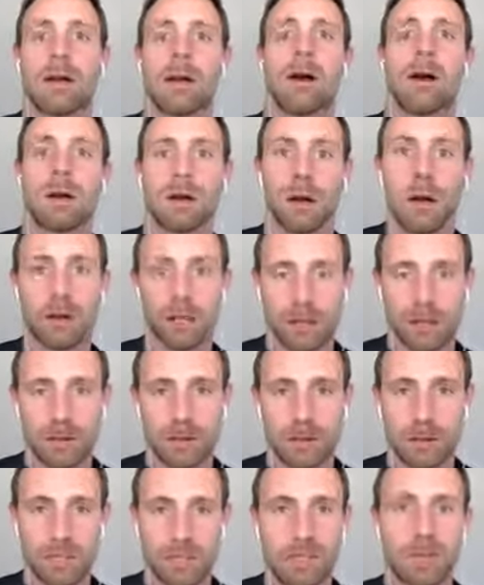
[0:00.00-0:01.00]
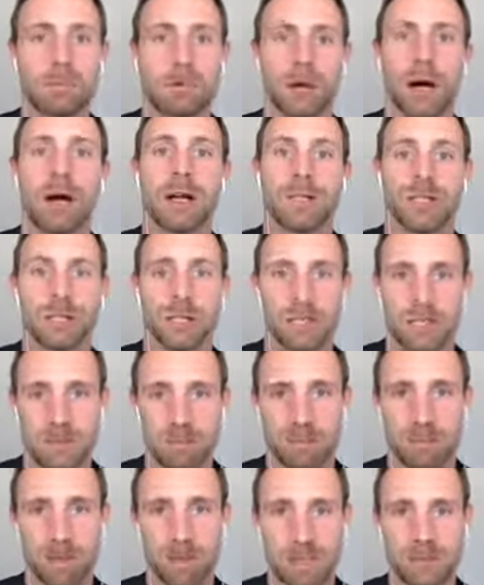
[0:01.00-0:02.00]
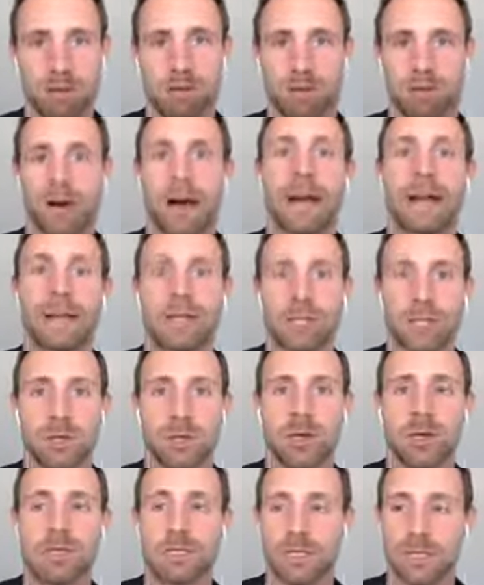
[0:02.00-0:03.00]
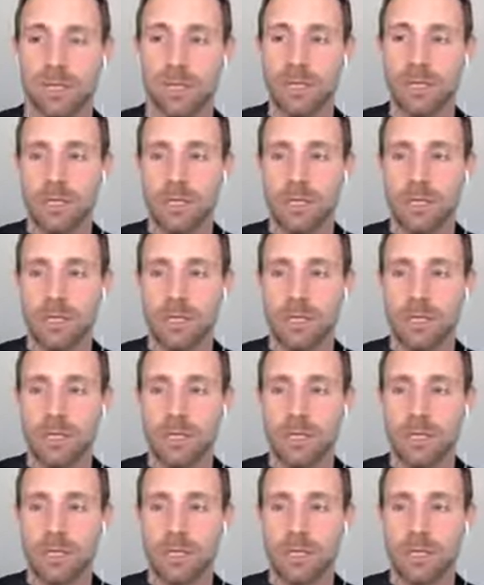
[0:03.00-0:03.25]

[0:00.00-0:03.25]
Our subconscious is provided to us